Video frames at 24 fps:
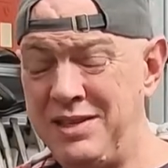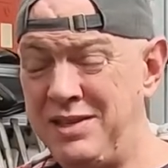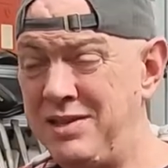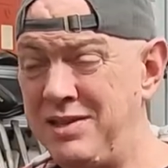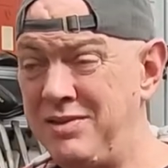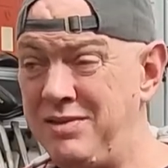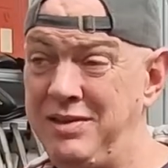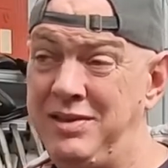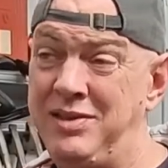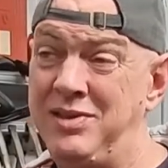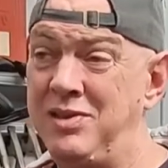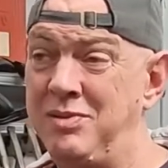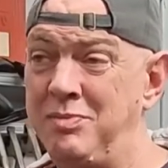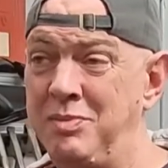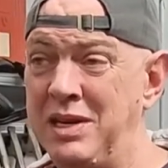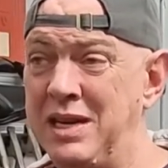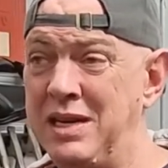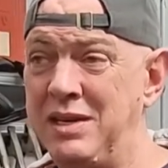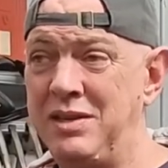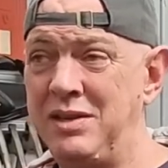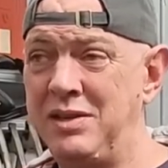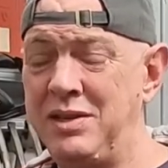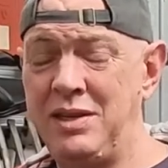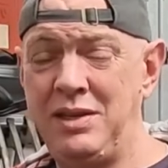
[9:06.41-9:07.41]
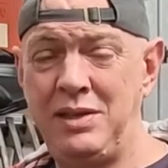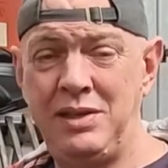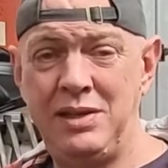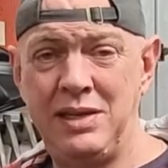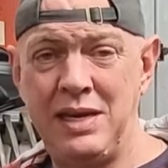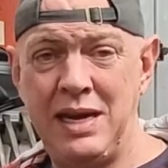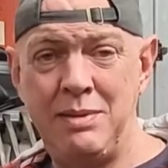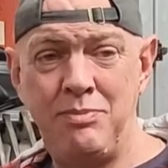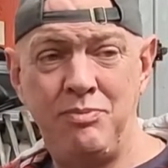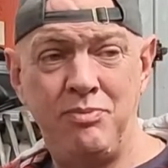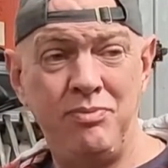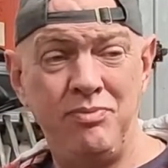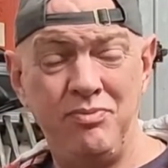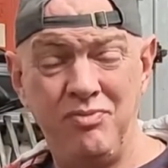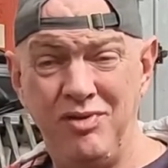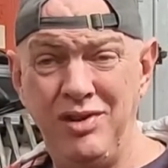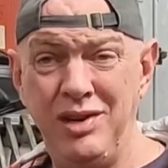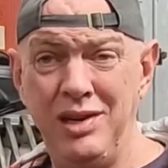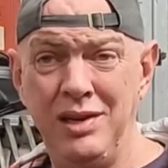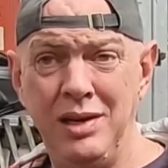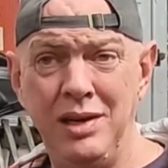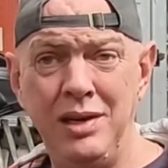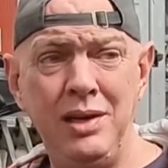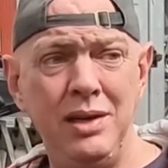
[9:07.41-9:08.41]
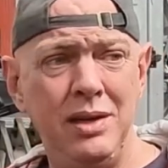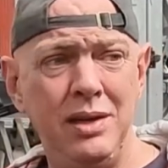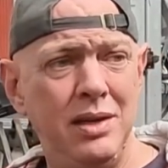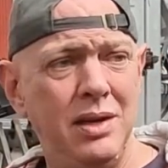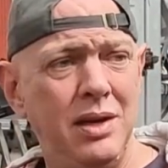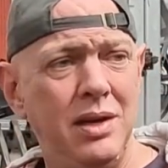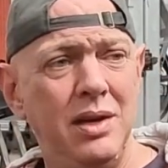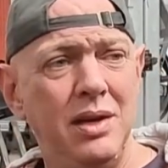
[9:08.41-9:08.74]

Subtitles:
It's the only time I get to see Sam, really,